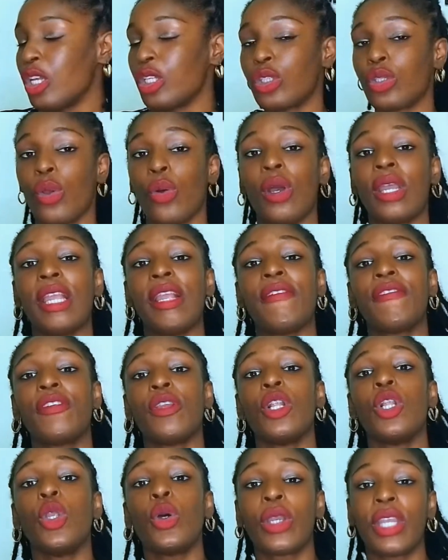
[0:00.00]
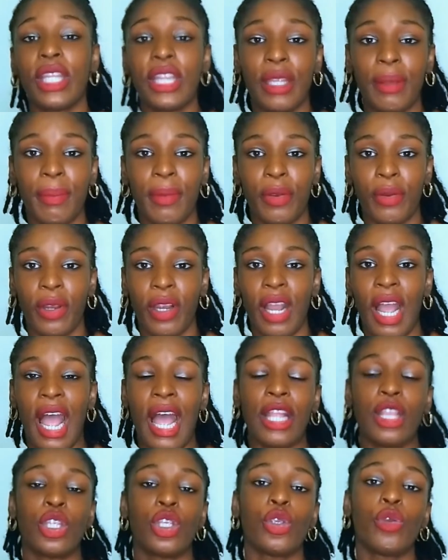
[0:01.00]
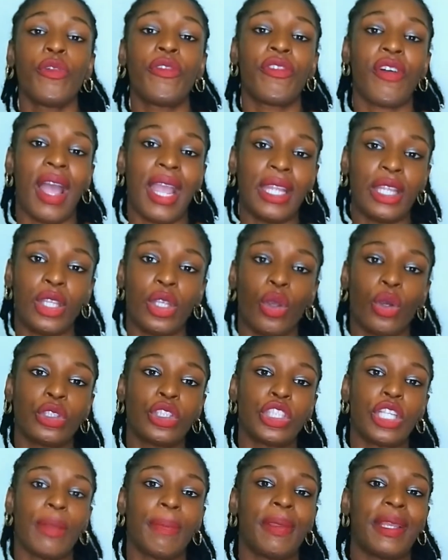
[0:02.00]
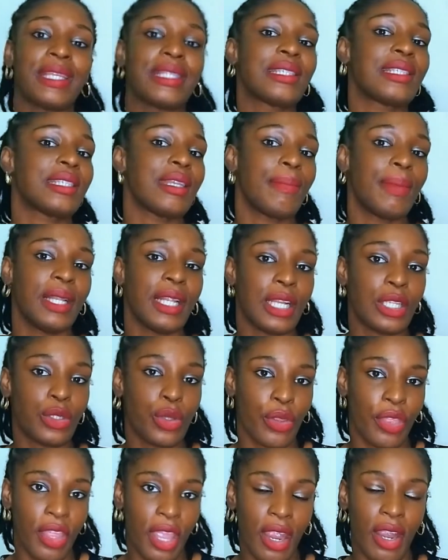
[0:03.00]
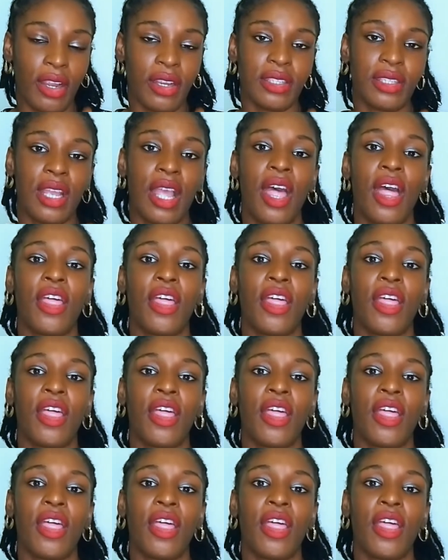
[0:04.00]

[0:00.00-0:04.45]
So if you look in the mirror and you find your shape is similar to theirs,